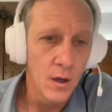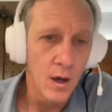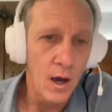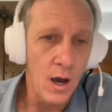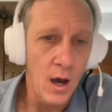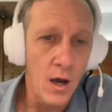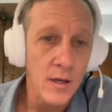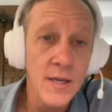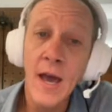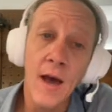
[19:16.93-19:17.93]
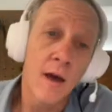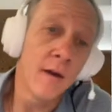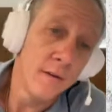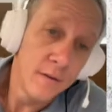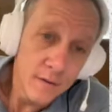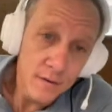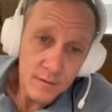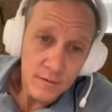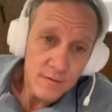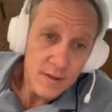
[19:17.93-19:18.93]
Yeah,
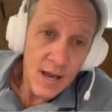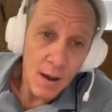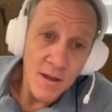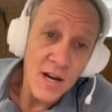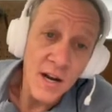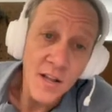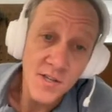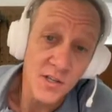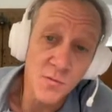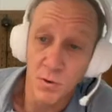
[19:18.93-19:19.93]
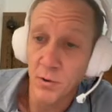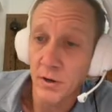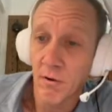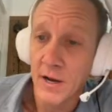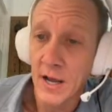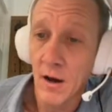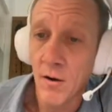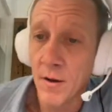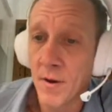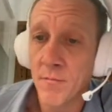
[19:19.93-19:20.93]
I mean, it is exploding right now.
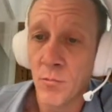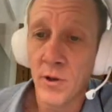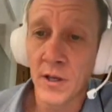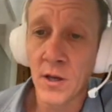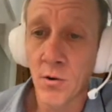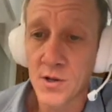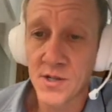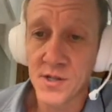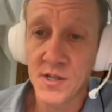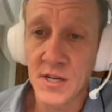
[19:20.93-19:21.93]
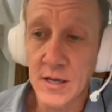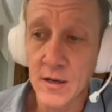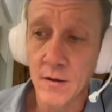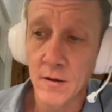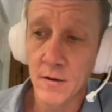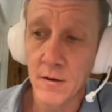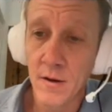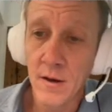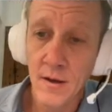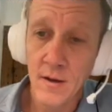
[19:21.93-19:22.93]
I'm really curious to see,
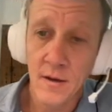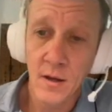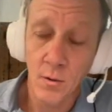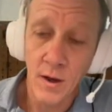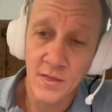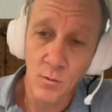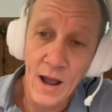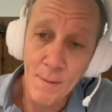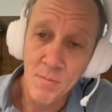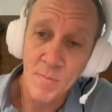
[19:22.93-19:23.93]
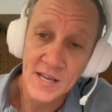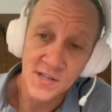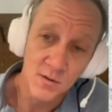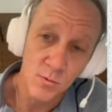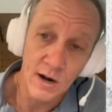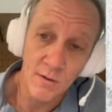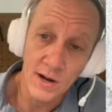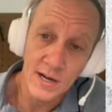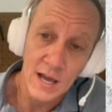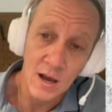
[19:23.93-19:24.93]
at the rapid pace that we're at
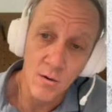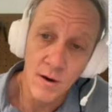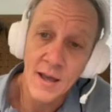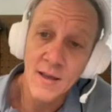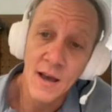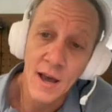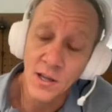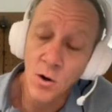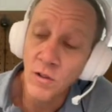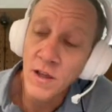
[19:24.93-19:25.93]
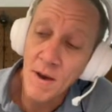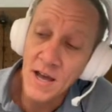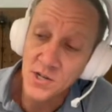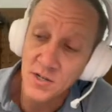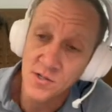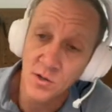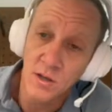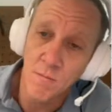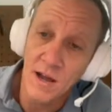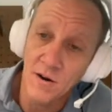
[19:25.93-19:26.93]
right now. I can only imagine it's only
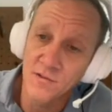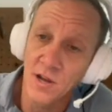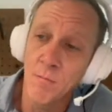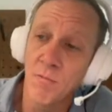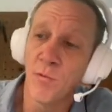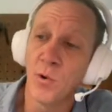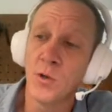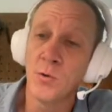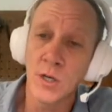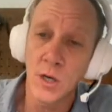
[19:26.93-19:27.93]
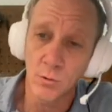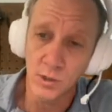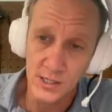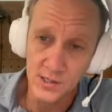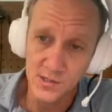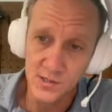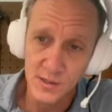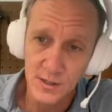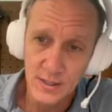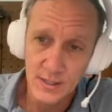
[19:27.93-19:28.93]
a matter of time before UDO gets
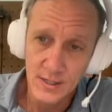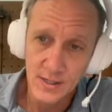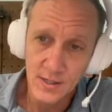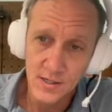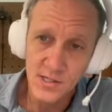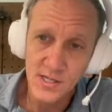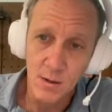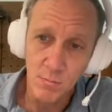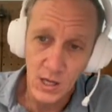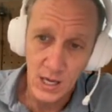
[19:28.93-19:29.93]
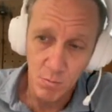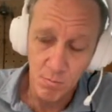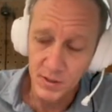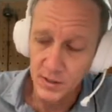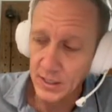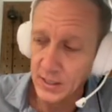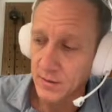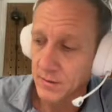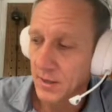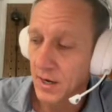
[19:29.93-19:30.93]
stem capability,
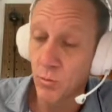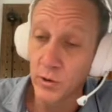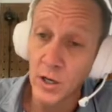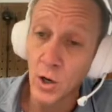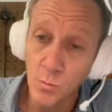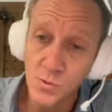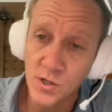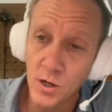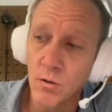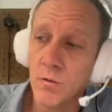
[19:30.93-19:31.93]
and I really hope so.